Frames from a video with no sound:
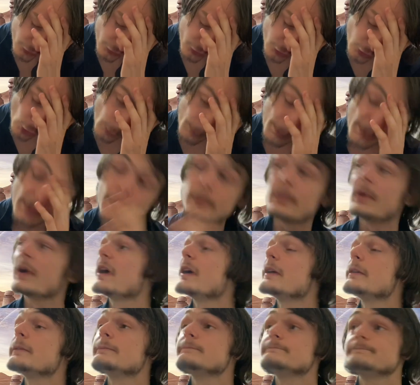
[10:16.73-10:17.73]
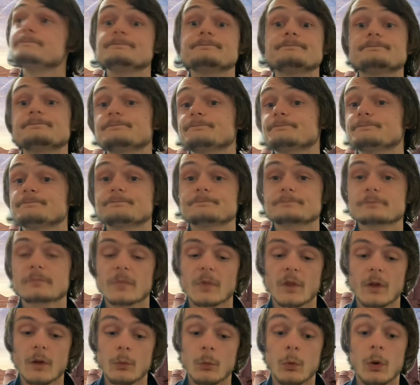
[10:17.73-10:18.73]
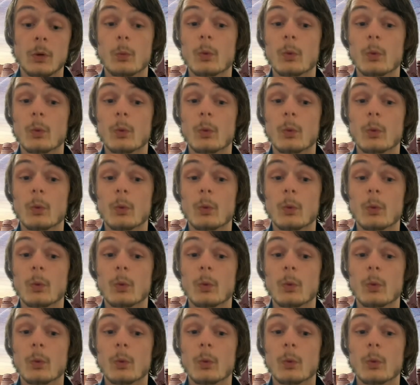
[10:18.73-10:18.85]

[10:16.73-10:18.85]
stupid, but... well,